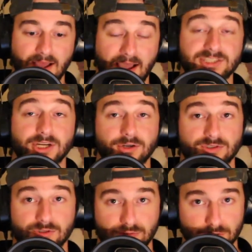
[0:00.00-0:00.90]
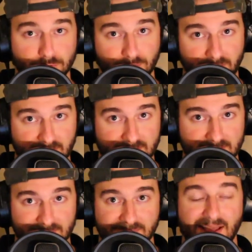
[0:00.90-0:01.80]
I chose Drew
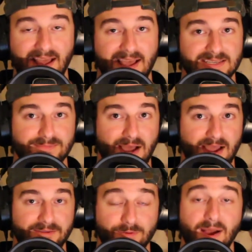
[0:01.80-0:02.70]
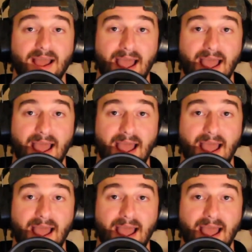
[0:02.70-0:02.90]
Brees for my